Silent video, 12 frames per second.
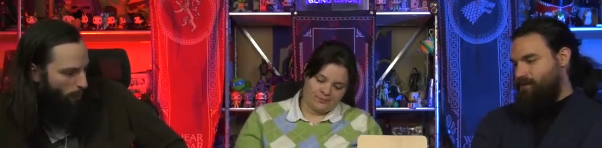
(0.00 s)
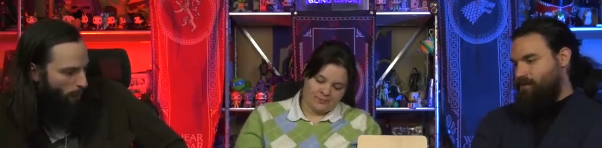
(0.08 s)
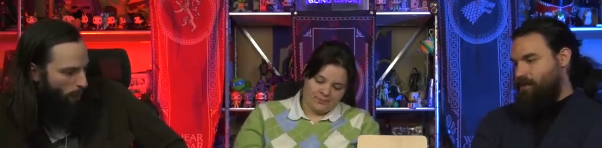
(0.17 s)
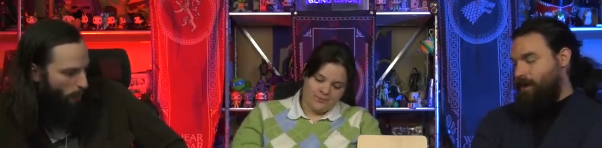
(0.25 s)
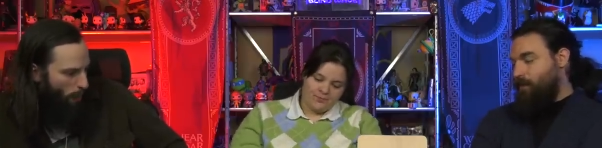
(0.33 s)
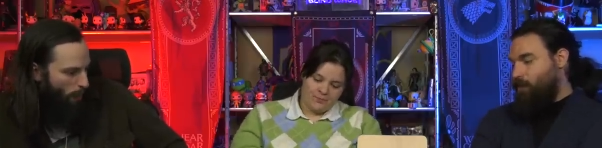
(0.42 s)

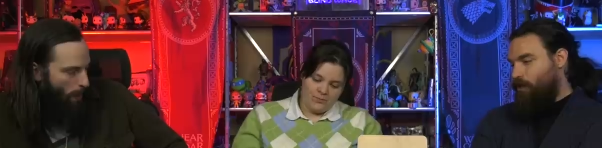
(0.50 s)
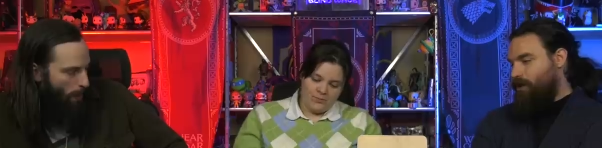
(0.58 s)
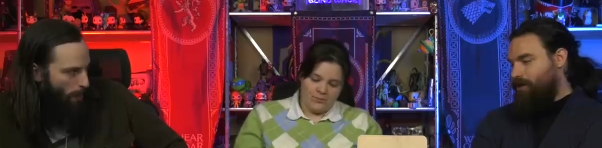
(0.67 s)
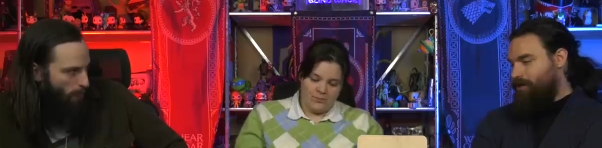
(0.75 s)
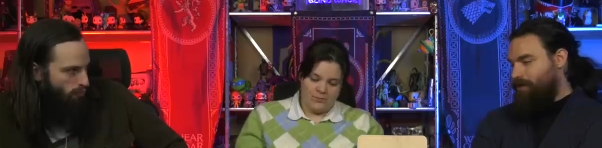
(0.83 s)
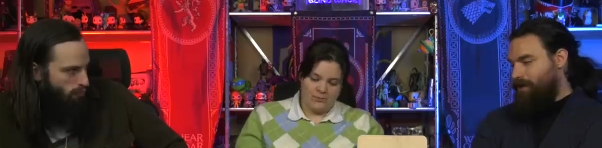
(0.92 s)
Speaker 1: Probably
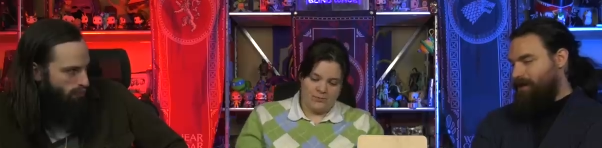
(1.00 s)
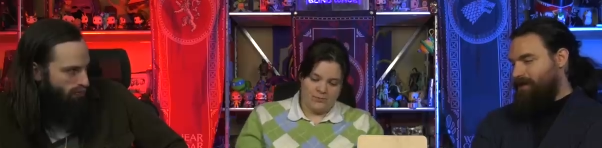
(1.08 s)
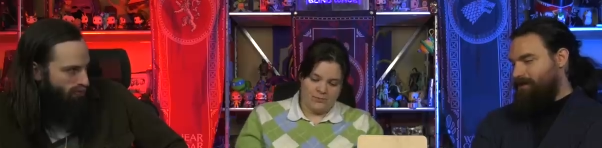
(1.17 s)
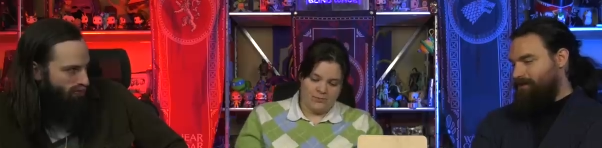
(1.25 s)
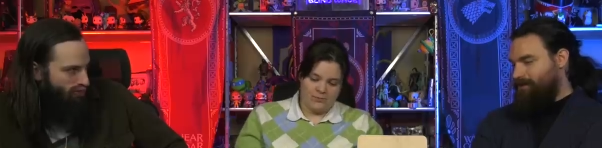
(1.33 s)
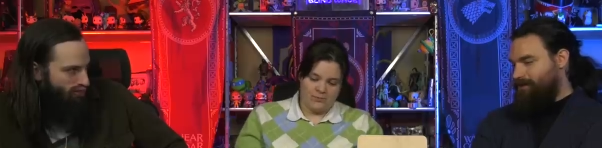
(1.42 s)
would,
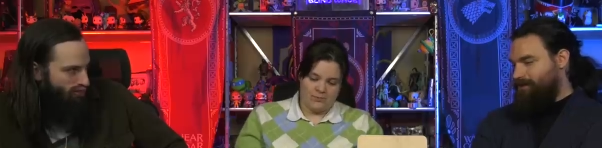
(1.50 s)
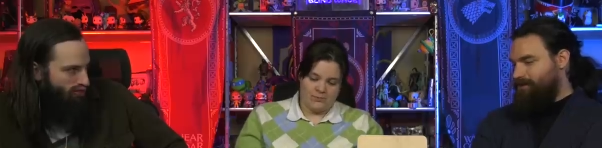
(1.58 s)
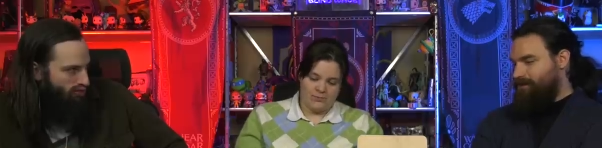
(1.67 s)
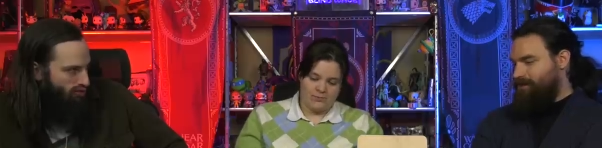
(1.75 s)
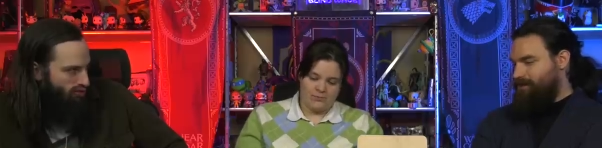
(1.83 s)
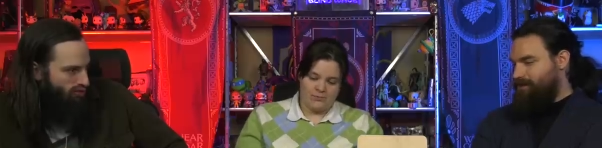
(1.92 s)
but
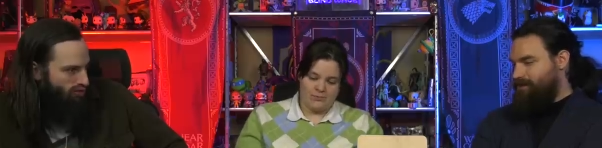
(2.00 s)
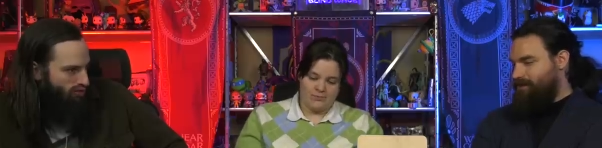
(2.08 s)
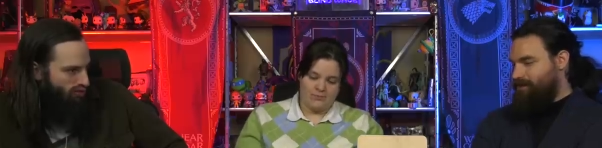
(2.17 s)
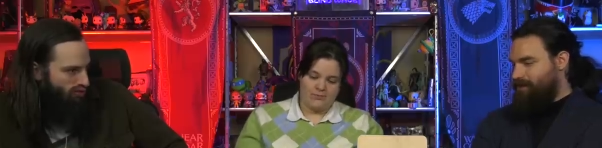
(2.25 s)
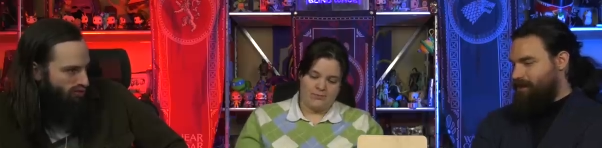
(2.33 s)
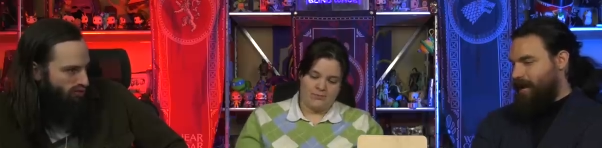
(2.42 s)

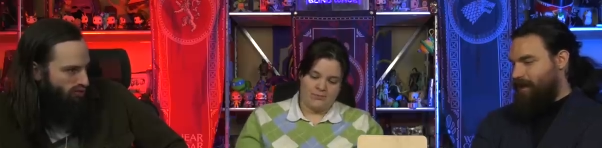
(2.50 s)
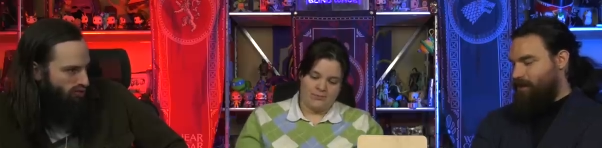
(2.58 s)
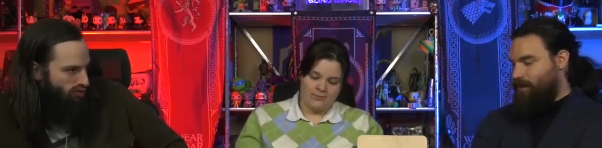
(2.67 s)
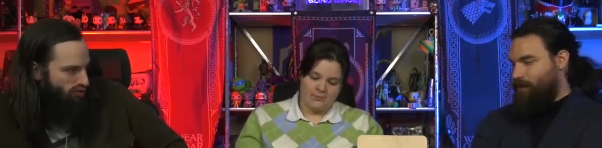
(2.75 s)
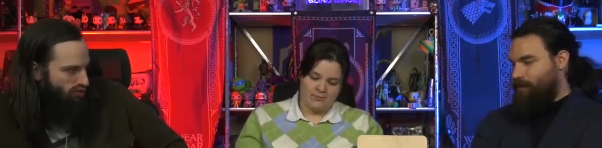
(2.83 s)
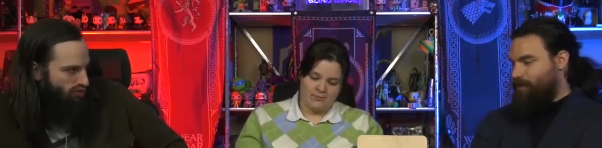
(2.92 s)
I
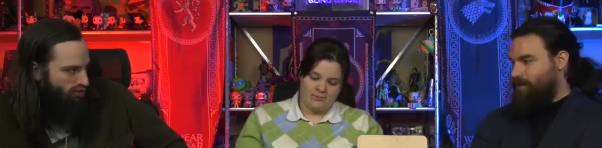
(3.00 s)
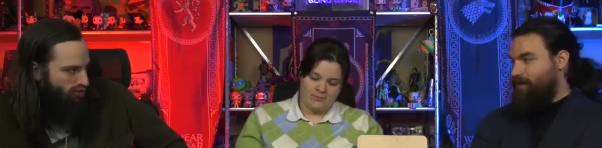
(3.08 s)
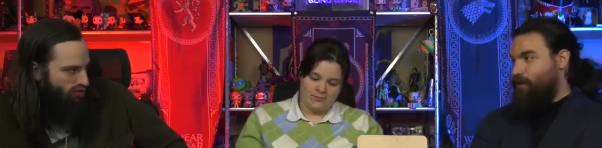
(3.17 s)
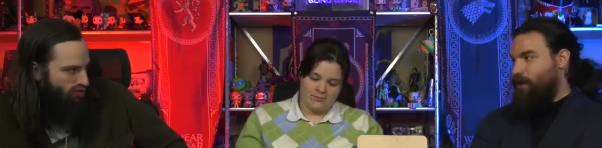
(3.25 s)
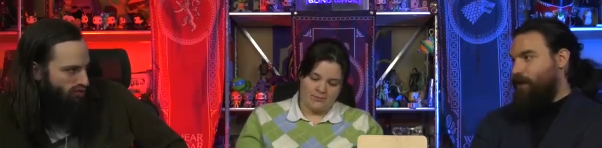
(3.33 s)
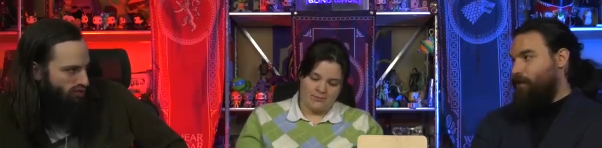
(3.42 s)
don't know if
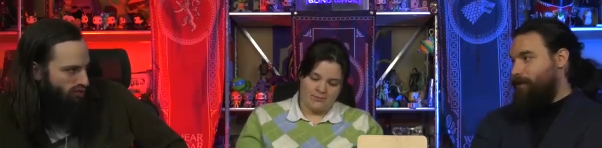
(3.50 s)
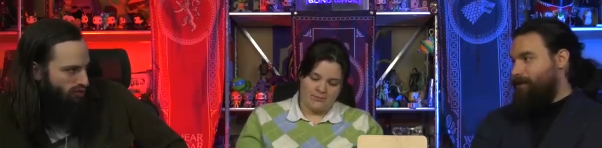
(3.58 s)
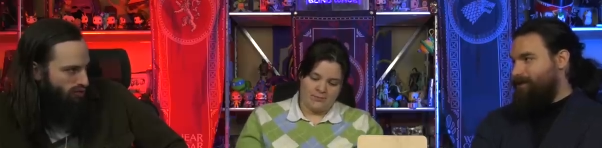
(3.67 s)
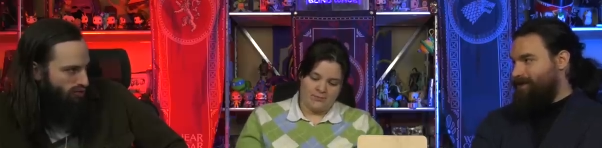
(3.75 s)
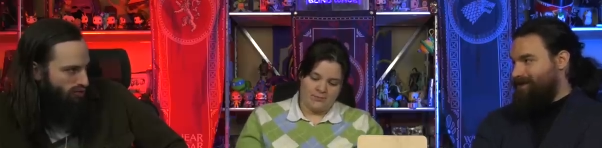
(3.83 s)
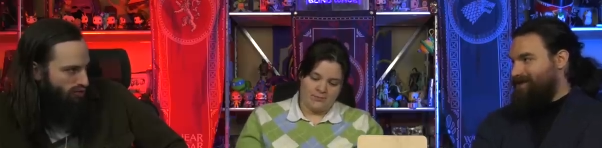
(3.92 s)
it'll help.
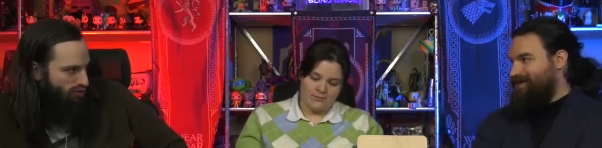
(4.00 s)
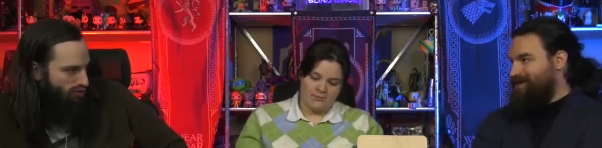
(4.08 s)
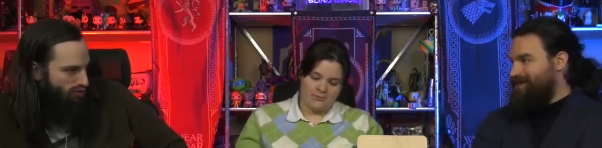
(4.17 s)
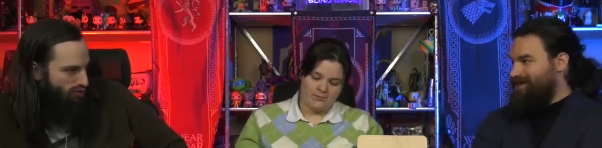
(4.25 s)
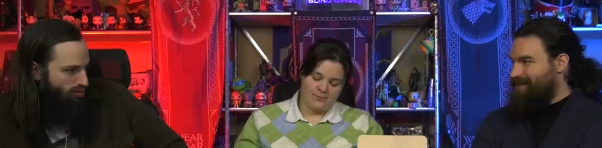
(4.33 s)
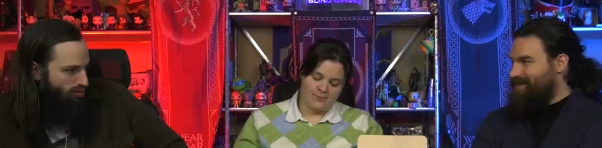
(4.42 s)

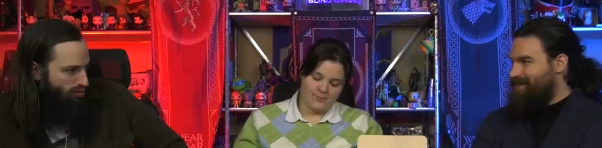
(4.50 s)
uh,